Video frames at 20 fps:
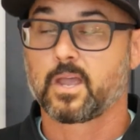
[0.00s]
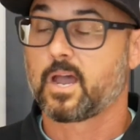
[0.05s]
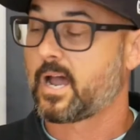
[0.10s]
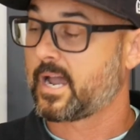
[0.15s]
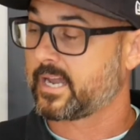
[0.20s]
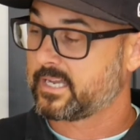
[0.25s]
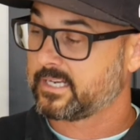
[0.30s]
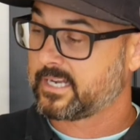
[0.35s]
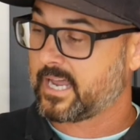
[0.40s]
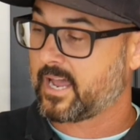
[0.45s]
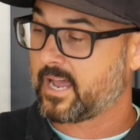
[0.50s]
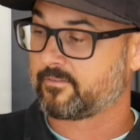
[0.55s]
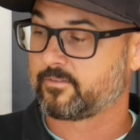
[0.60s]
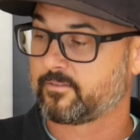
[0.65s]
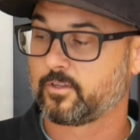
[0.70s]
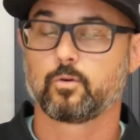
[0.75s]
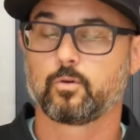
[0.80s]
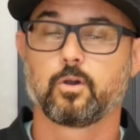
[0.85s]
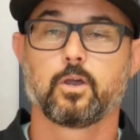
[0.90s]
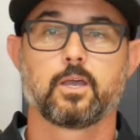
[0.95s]
I can have
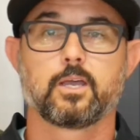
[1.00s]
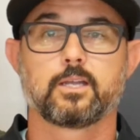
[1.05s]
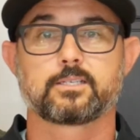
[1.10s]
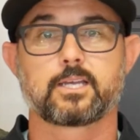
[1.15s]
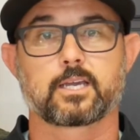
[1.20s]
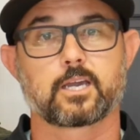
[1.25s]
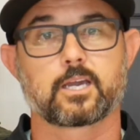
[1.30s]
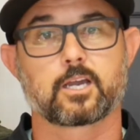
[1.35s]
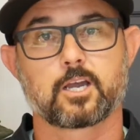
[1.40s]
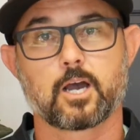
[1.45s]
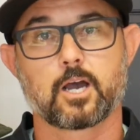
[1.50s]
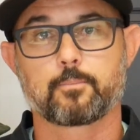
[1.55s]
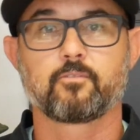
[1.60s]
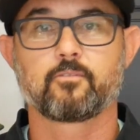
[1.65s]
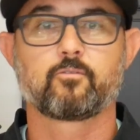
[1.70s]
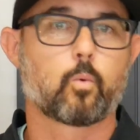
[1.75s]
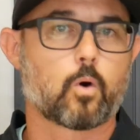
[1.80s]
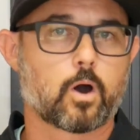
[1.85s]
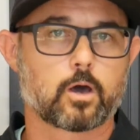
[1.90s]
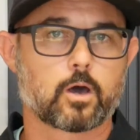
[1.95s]
you take a cup of
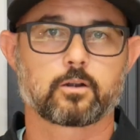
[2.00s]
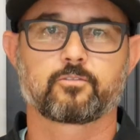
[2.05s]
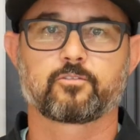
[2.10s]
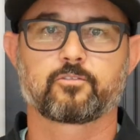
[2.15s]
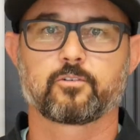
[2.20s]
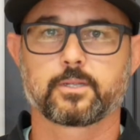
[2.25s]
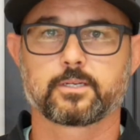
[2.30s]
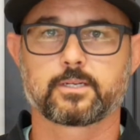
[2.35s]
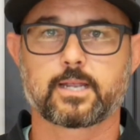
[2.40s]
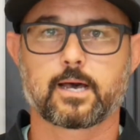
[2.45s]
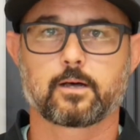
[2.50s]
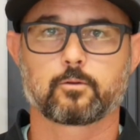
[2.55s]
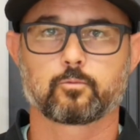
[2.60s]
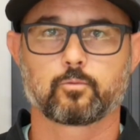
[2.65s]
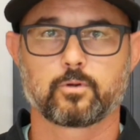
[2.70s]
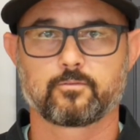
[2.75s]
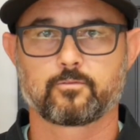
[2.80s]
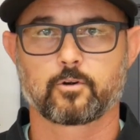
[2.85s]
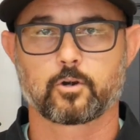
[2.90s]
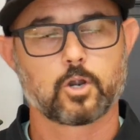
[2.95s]
water from the Nile
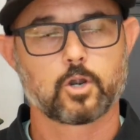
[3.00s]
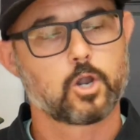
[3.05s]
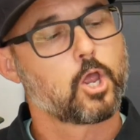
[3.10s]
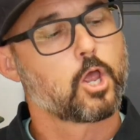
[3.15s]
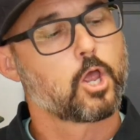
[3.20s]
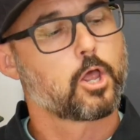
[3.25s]
River,